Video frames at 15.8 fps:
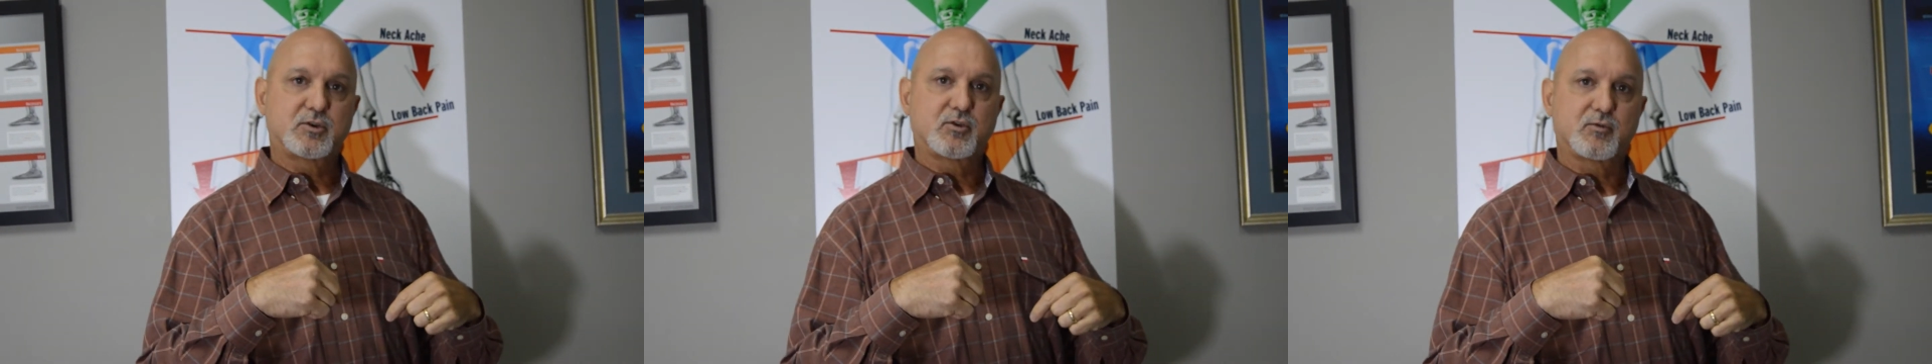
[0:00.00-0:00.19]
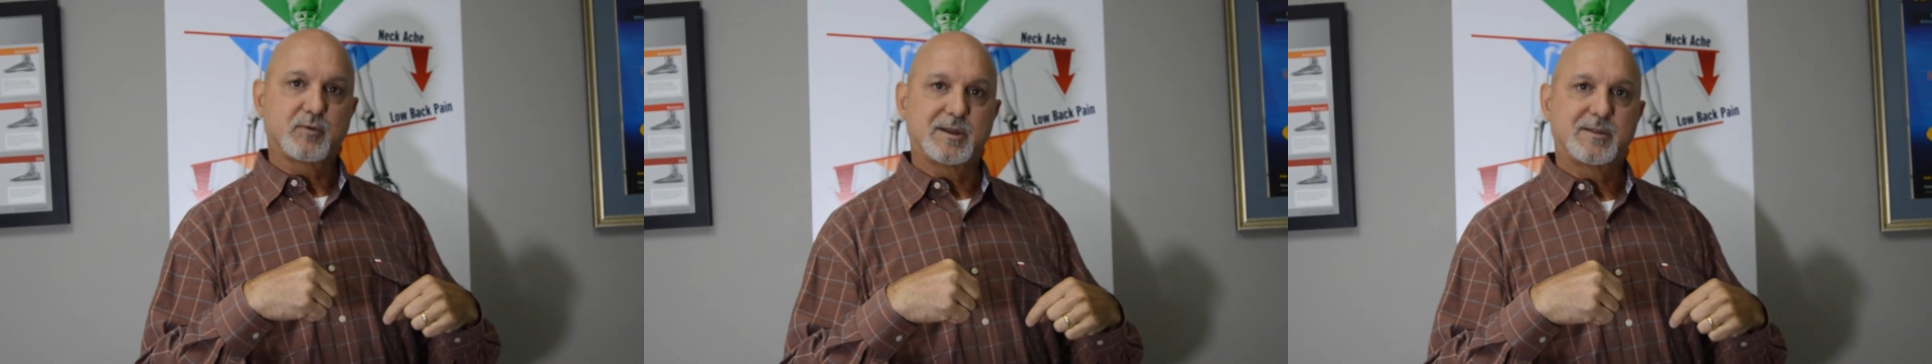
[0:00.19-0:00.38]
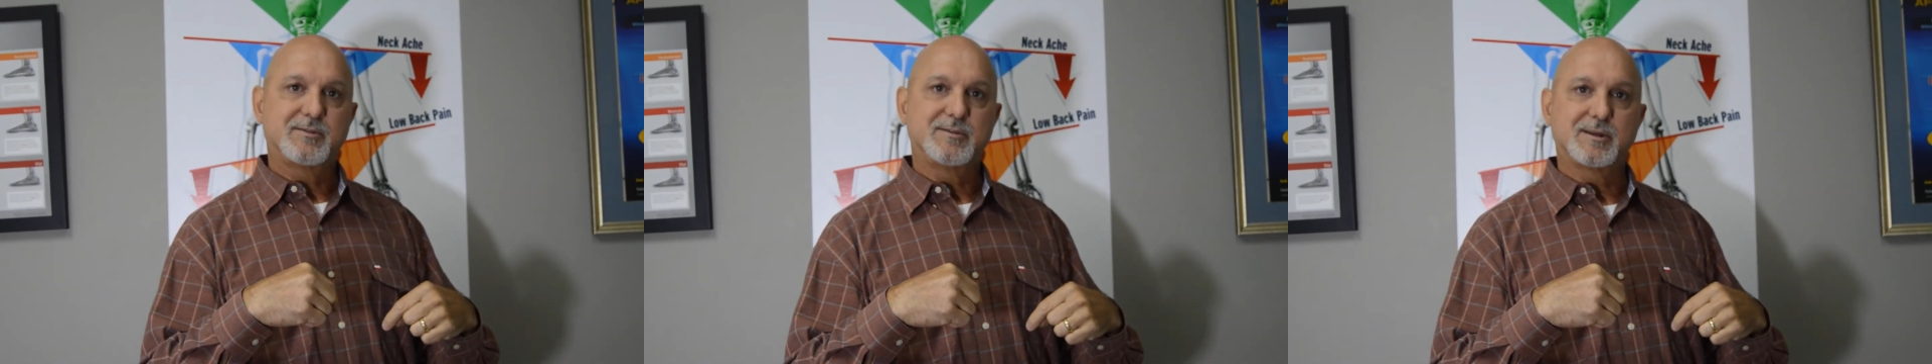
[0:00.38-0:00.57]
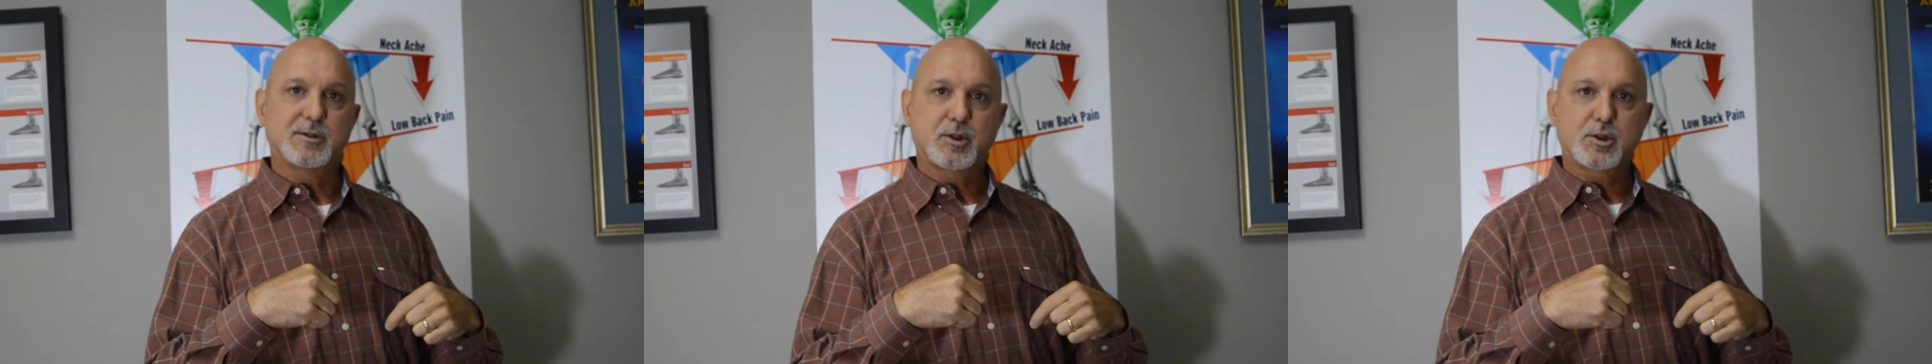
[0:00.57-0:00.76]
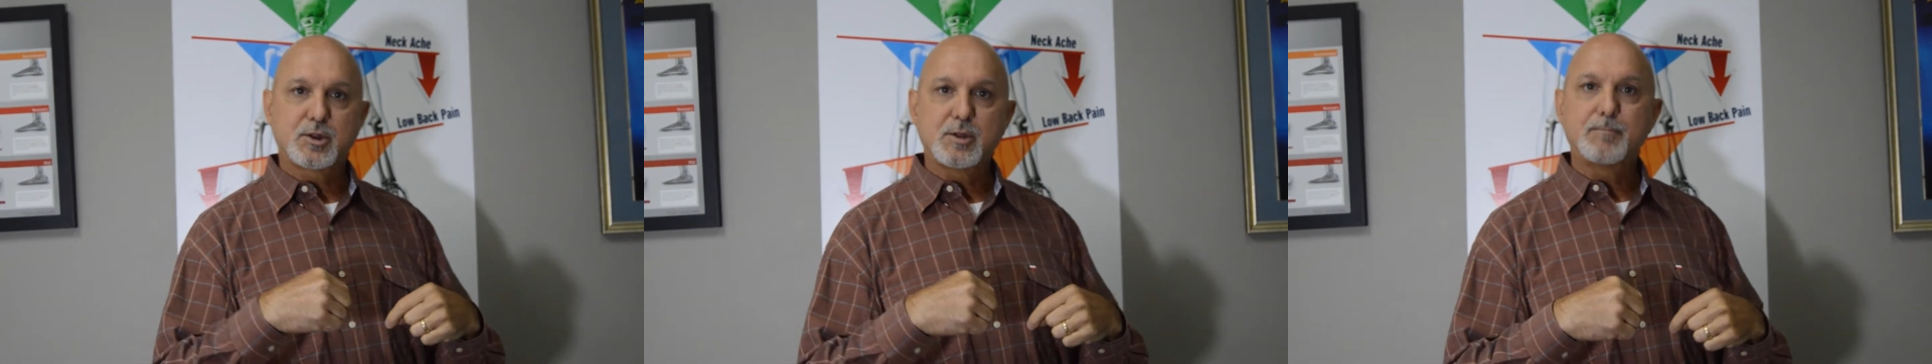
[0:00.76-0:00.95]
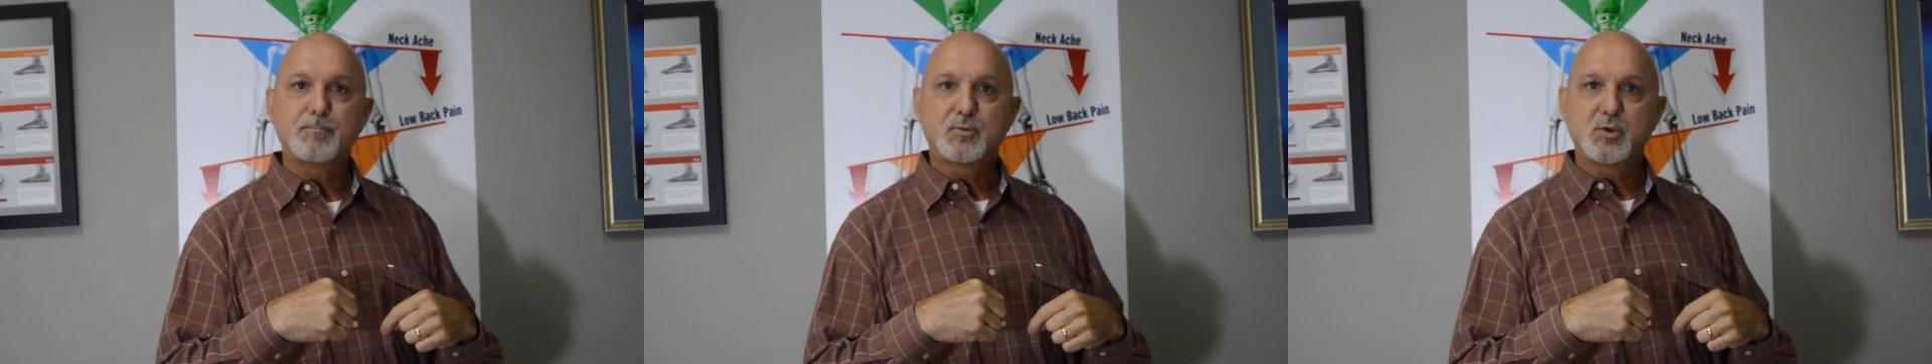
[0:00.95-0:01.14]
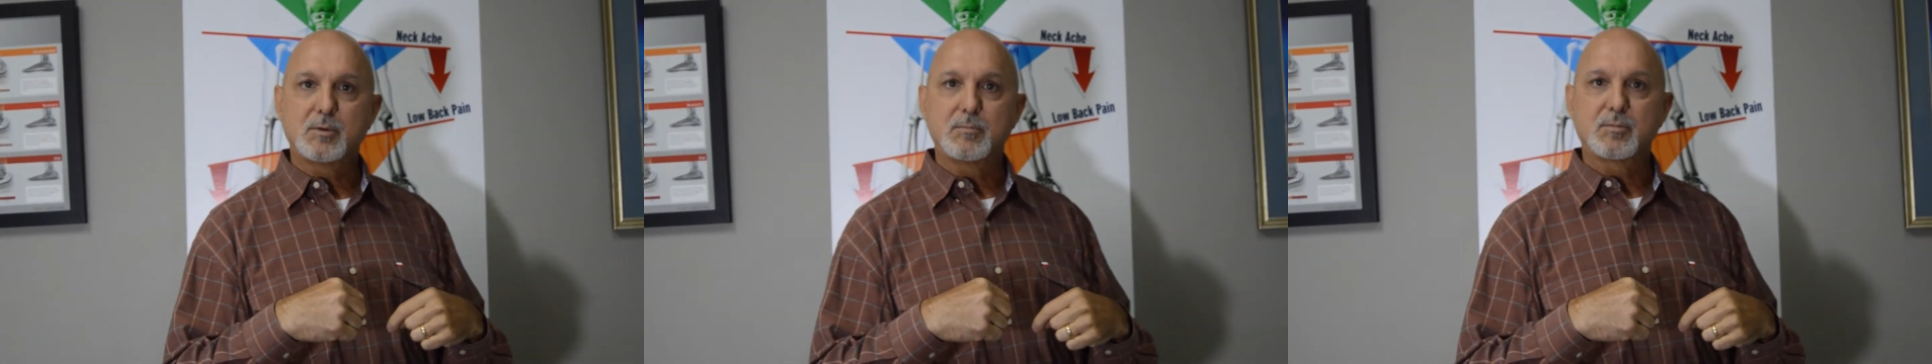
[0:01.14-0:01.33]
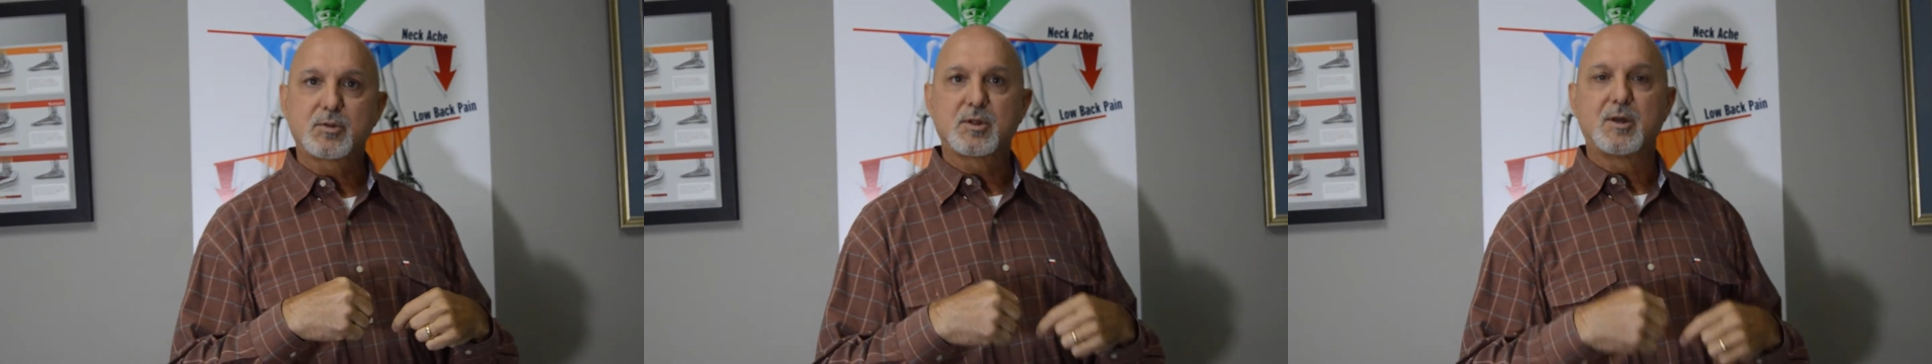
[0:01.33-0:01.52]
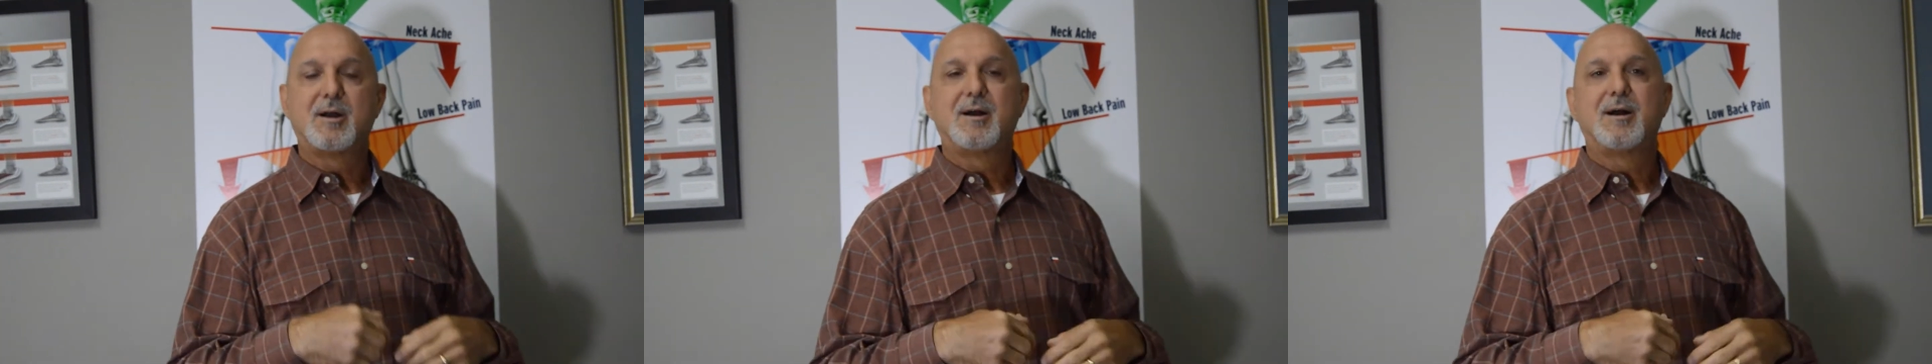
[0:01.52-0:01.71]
treat the symptoms